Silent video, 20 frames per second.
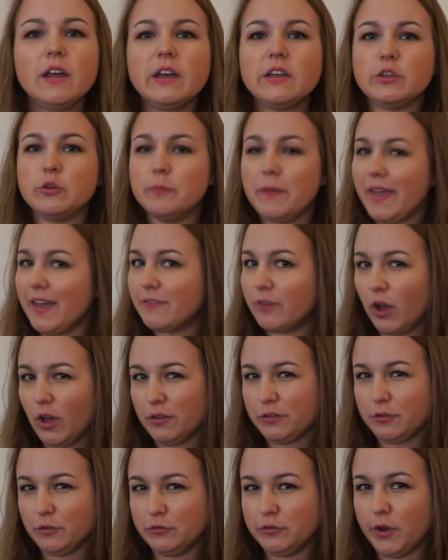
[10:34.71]
You may have
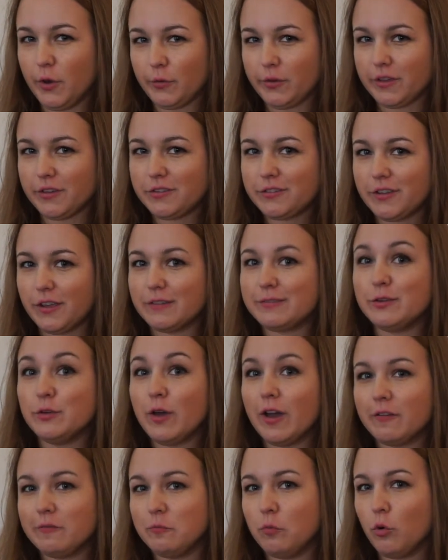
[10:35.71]
also noticed, if you
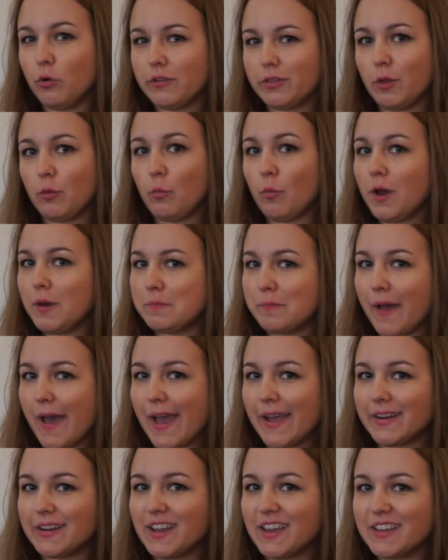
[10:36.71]
have more than one
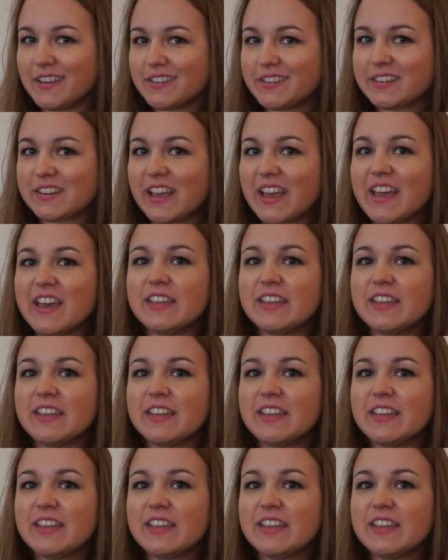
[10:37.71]
magnet,